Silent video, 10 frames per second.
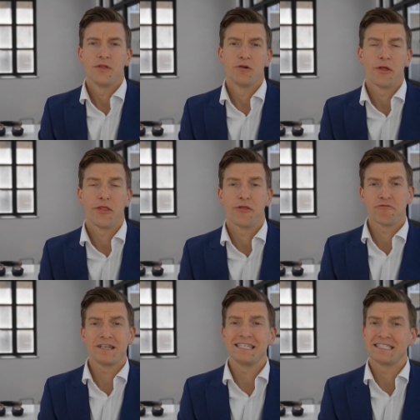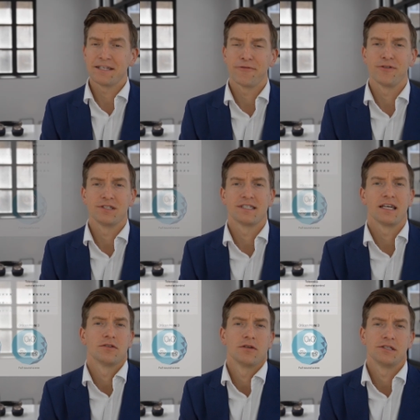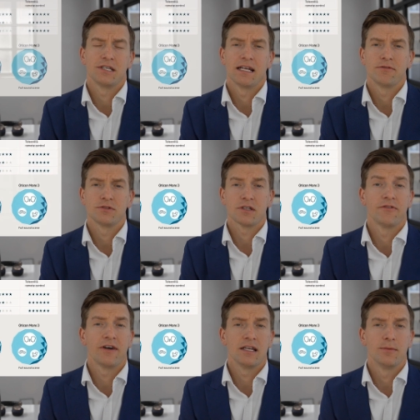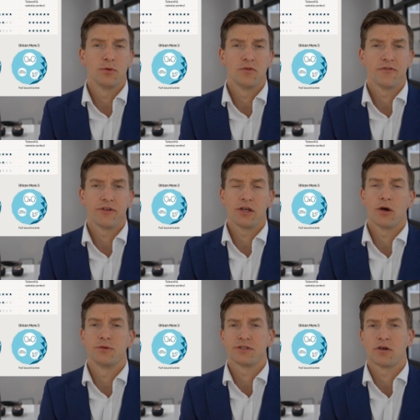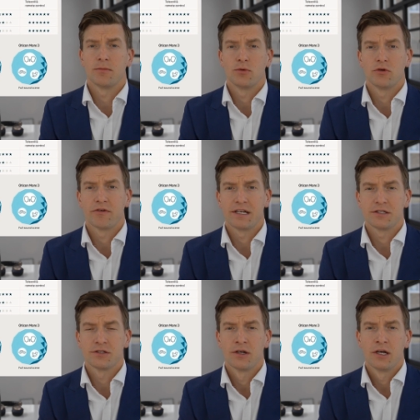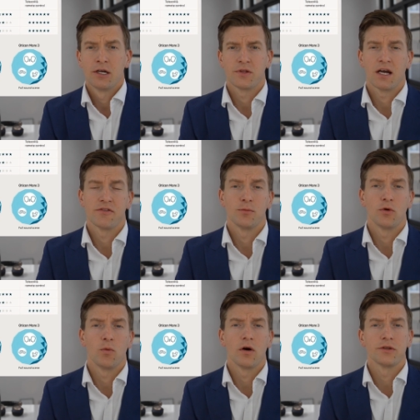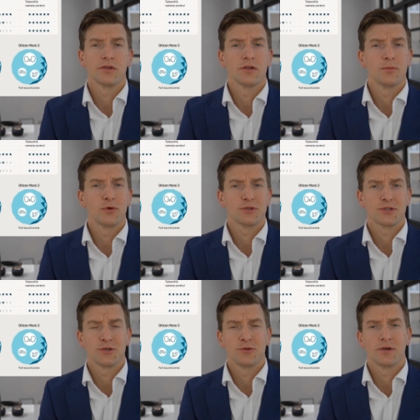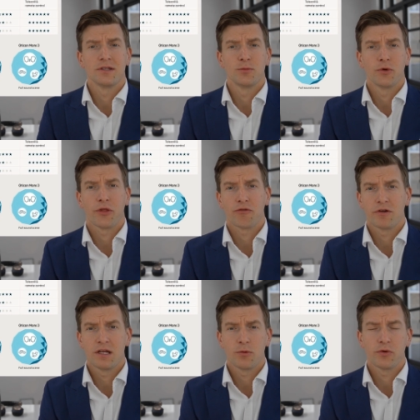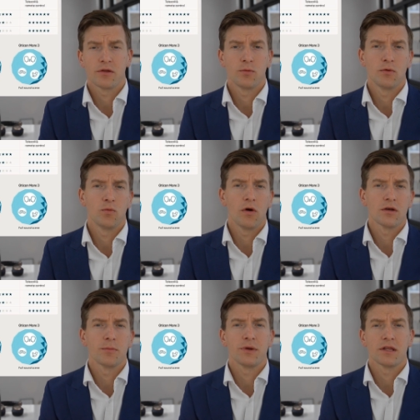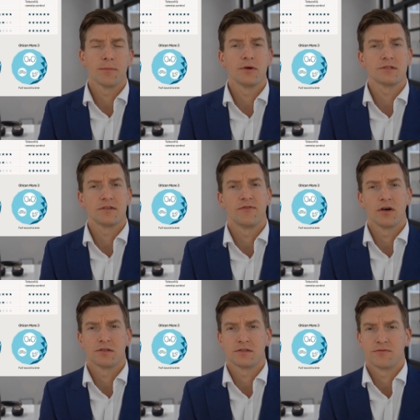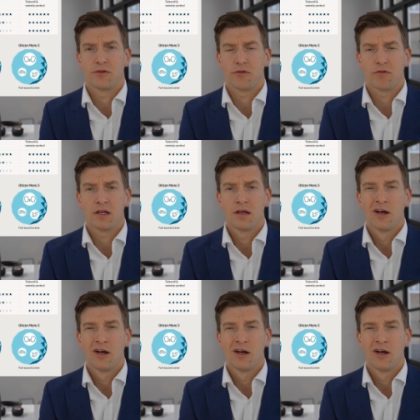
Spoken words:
There are 3 different technology levels available for the Oticon More range. You have the More 1, the More 2 and the More 3, with the More 1 being the most advanced of the 3.